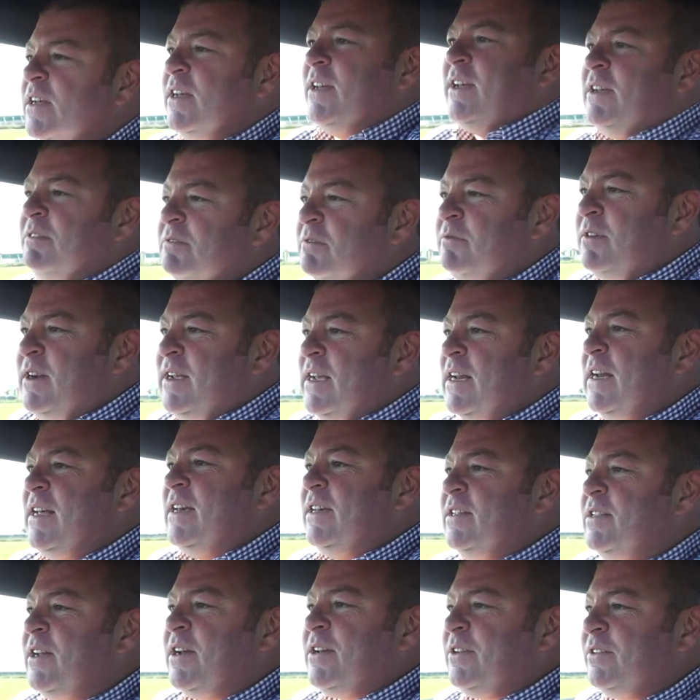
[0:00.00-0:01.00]
It
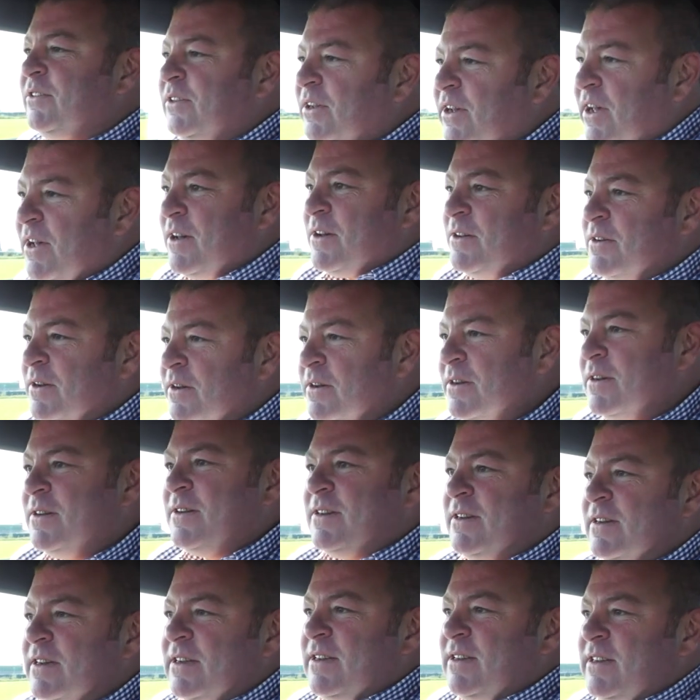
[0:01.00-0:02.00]
really does go
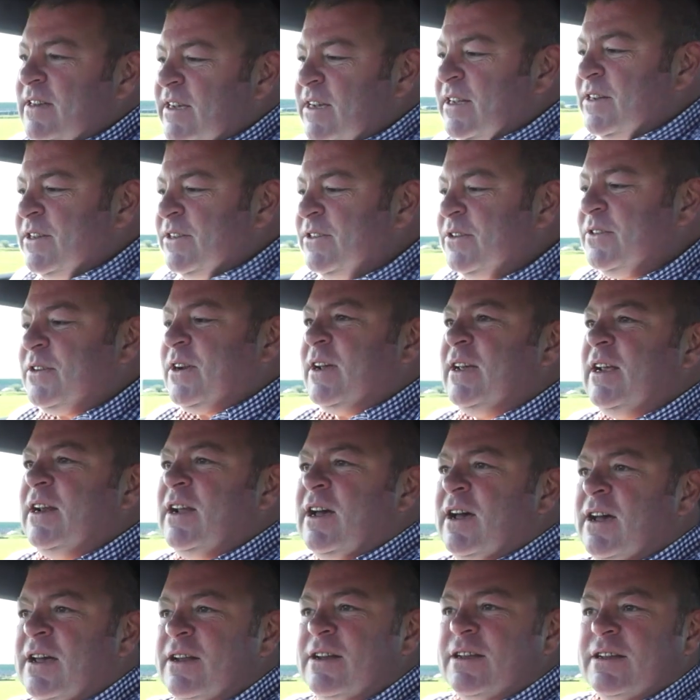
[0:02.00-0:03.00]
in a straight
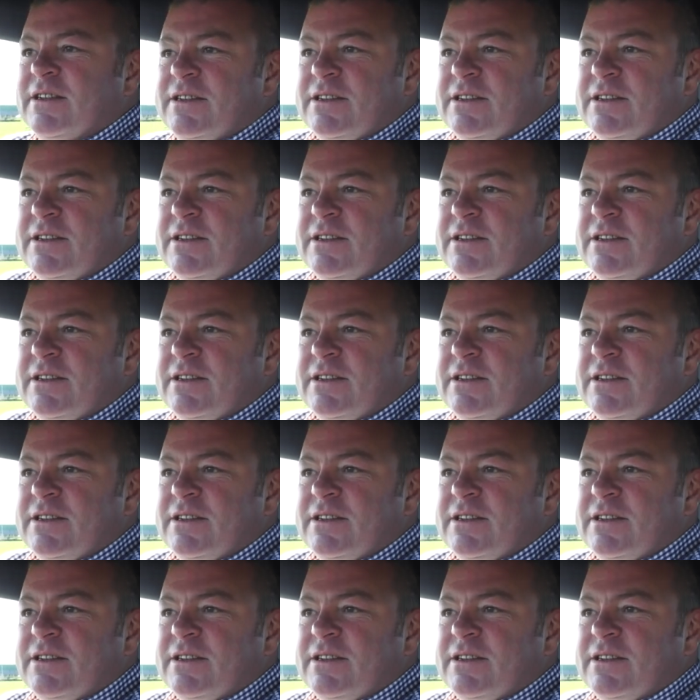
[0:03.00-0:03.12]
line.